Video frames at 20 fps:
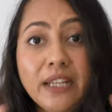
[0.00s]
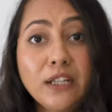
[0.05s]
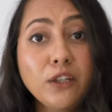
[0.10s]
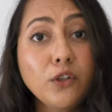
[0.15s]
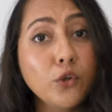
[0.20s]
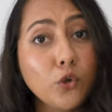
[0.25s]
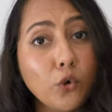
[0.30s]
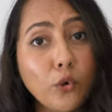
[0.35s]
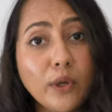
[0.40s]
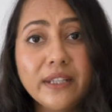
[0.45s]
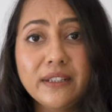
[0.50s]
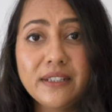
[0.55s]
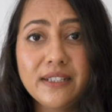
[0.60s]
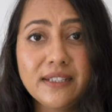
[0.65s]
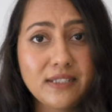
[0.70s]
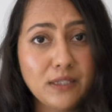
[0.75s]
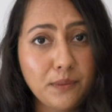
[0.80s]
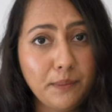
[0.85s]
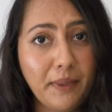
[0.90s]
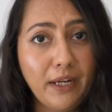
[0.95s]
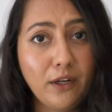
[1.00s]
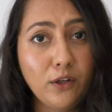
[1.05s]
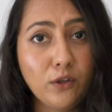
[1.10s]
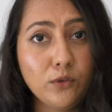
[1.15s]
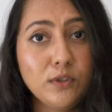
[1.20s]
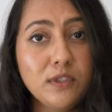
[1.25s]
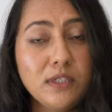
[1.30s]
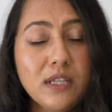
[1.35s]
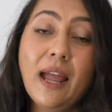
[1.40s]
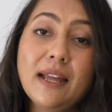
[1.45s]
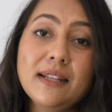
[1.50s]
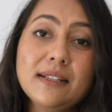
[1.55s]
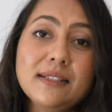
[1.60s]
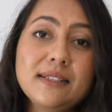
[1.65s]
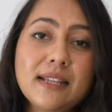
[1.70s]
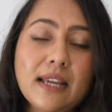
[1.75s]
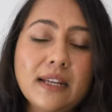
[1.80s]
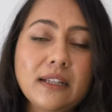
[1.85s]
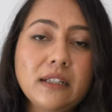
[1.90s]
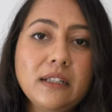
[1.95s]
in growing these tomatoes, and
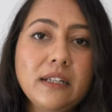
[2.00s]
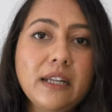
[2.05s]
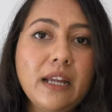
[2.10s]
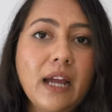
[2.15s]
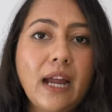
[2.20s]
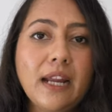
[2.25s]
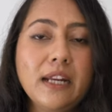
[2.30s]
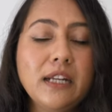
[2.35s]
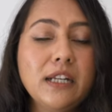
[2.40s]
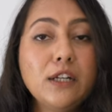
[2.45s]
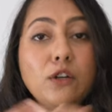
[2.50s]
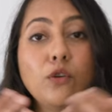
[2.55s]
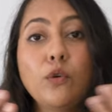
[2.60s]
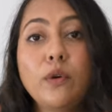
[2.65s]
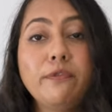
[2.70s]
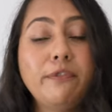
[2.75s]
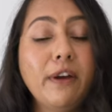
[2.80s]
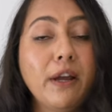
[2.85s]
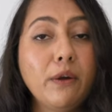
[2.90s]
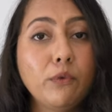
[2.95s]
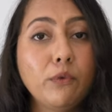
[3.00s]
secondly, I didn't know if I